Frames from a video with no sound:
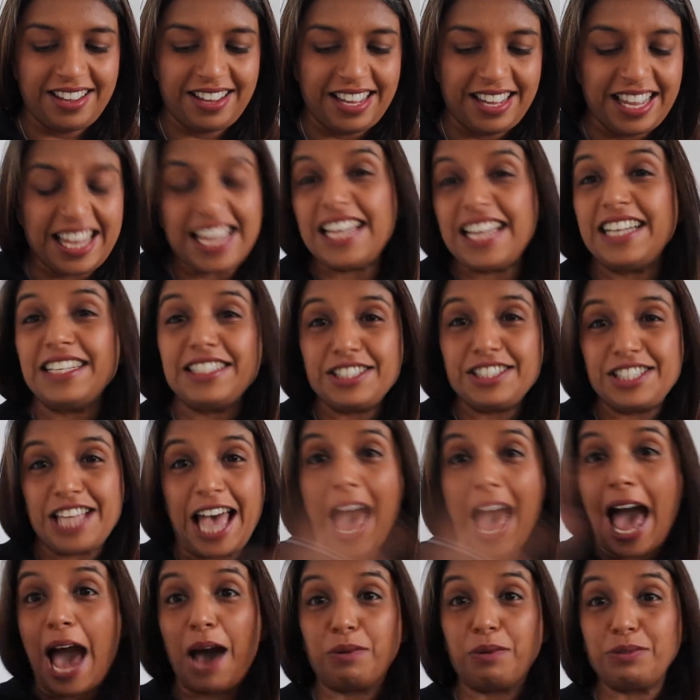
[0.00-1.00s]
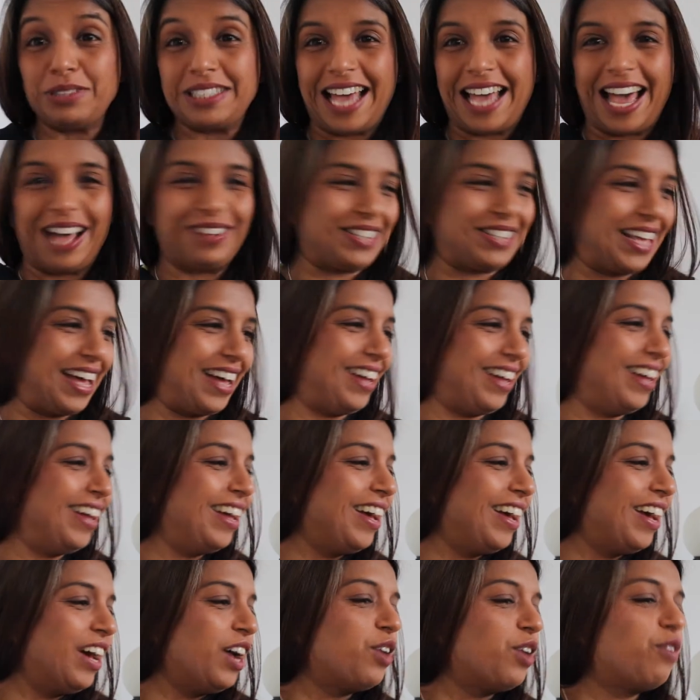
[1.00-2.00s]
in to out, how's that?
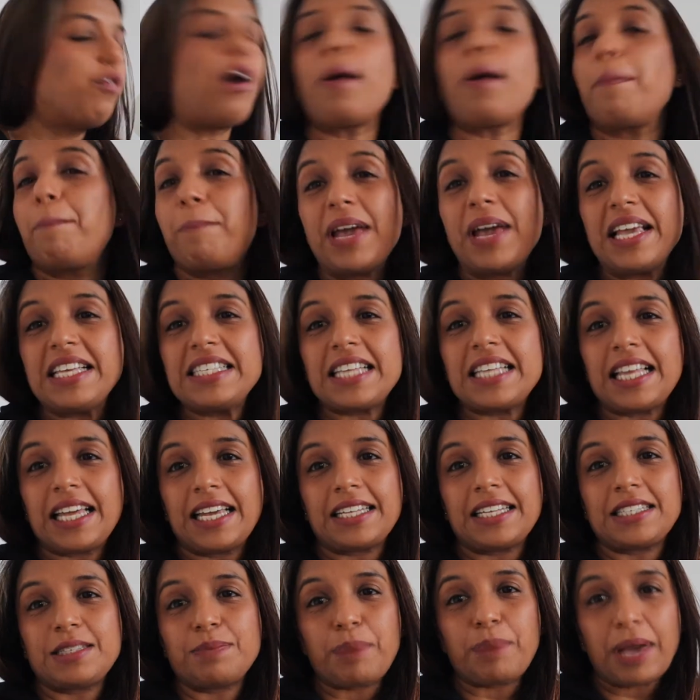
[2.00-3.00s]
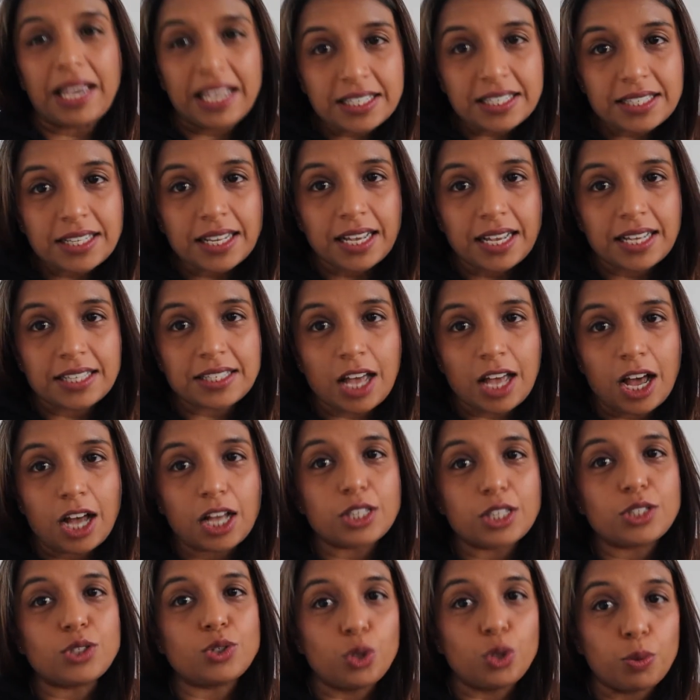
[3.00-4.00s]
Right, base layers. Base layers
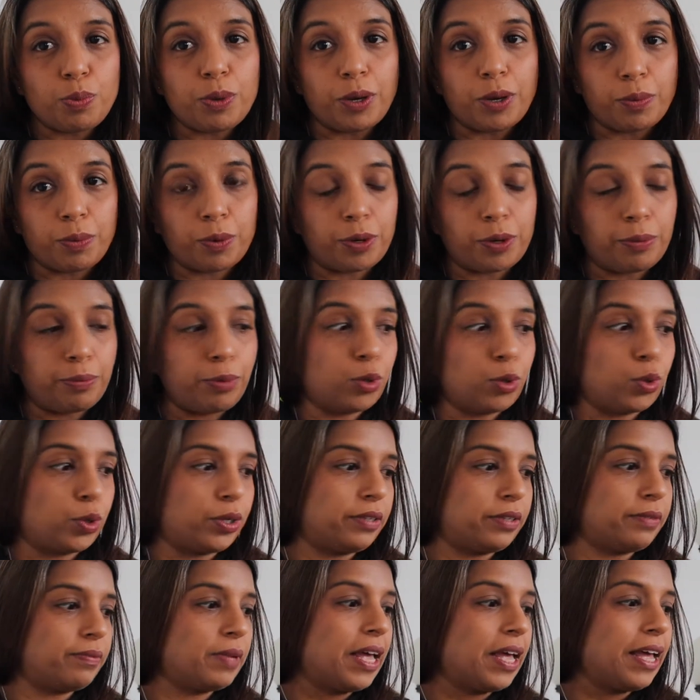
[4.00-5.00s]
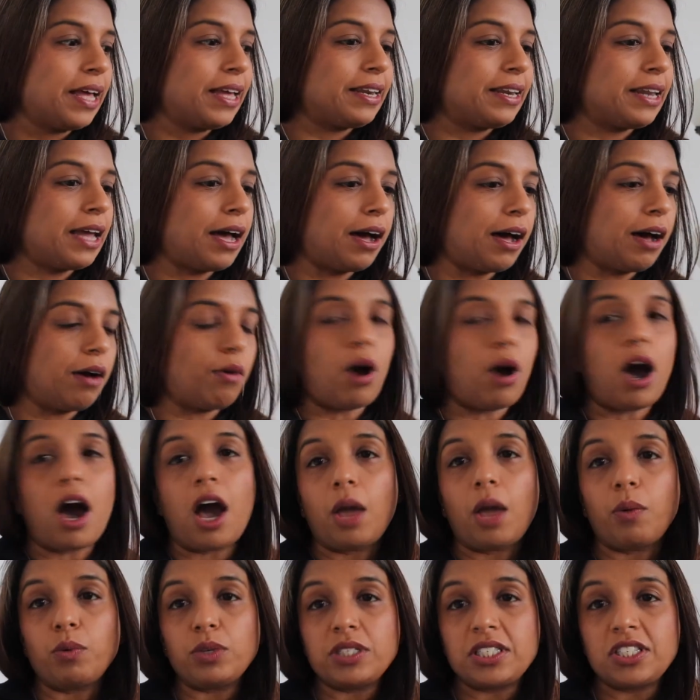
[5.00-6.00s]
are super duper important. Now,
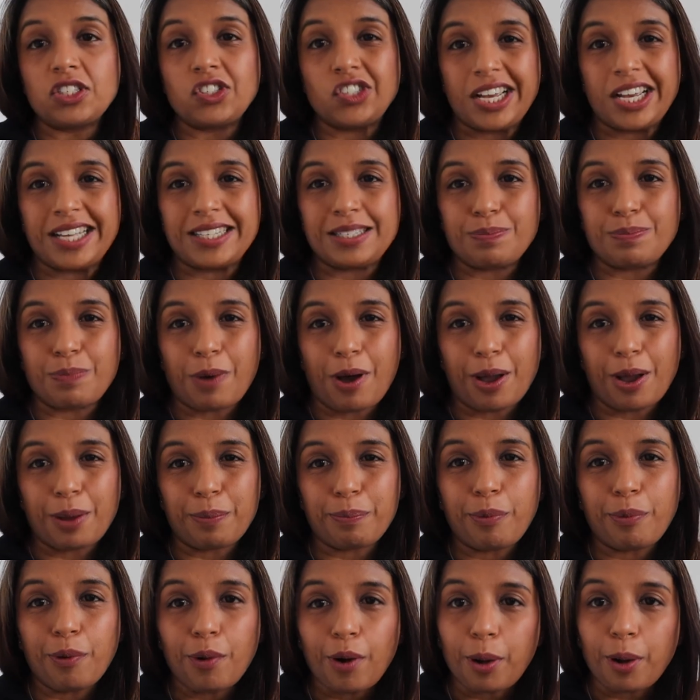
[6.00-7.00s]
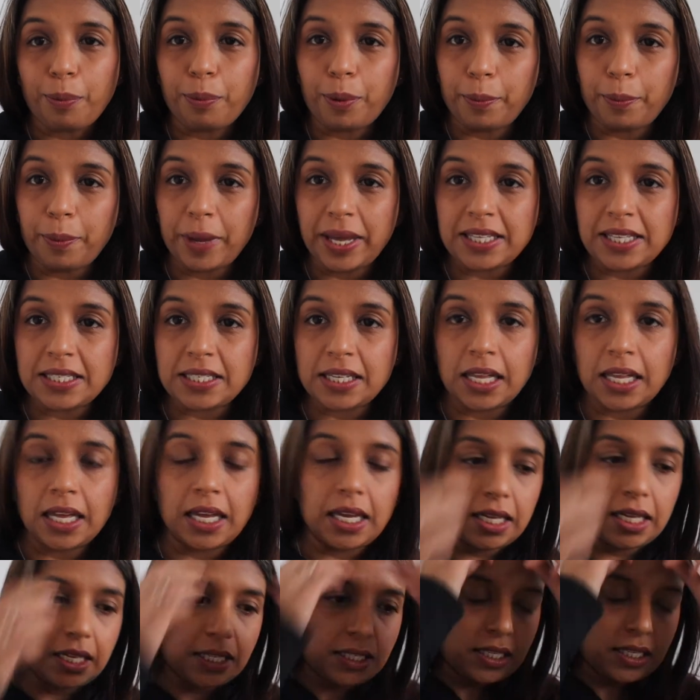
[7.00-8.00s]
I would suggest buying proper base
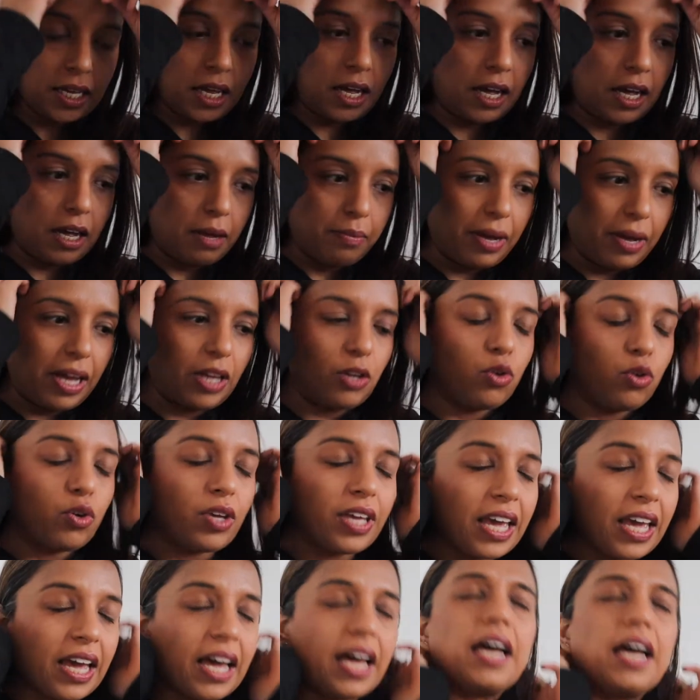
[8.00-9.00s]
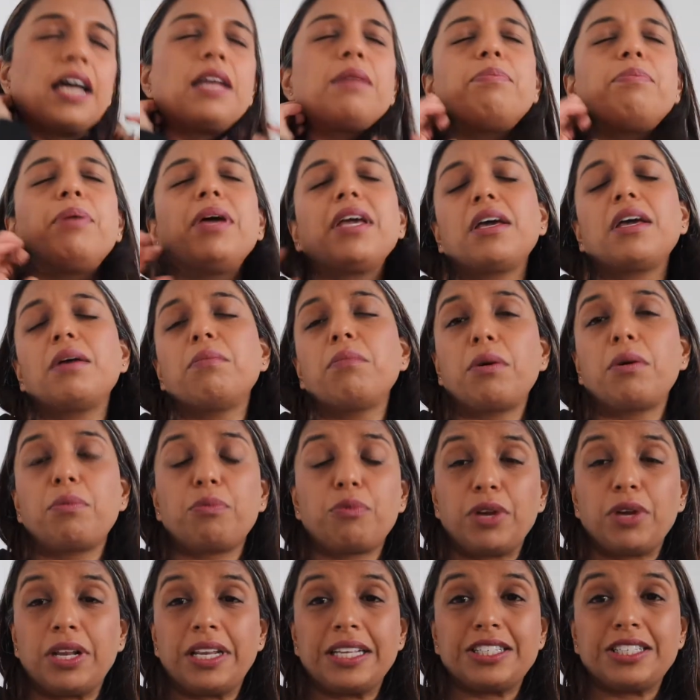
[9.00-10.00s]
layers, and you can pick them up
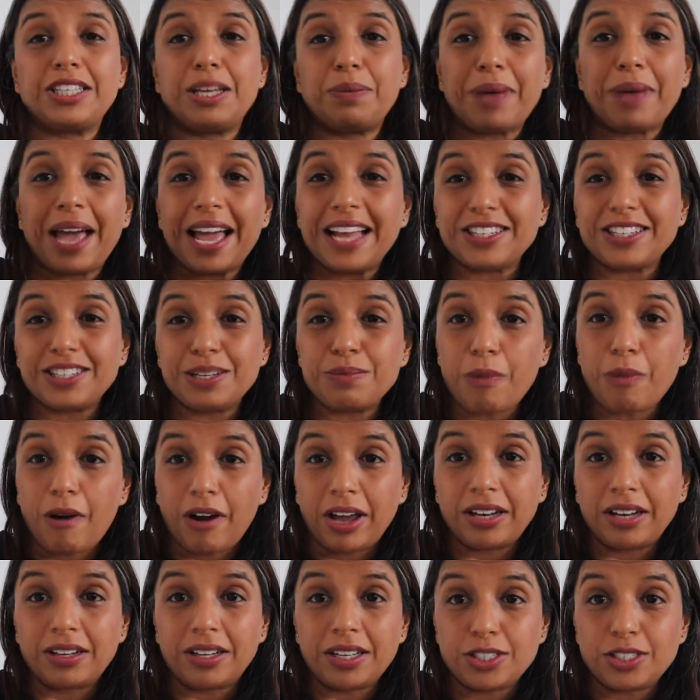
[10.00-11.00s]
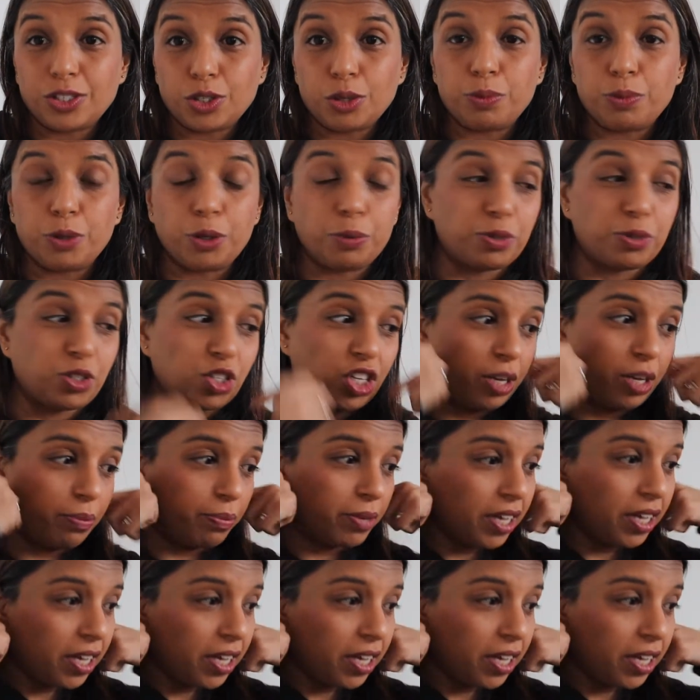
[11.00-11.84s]
really cheap. Actually, mine are super duper cheap.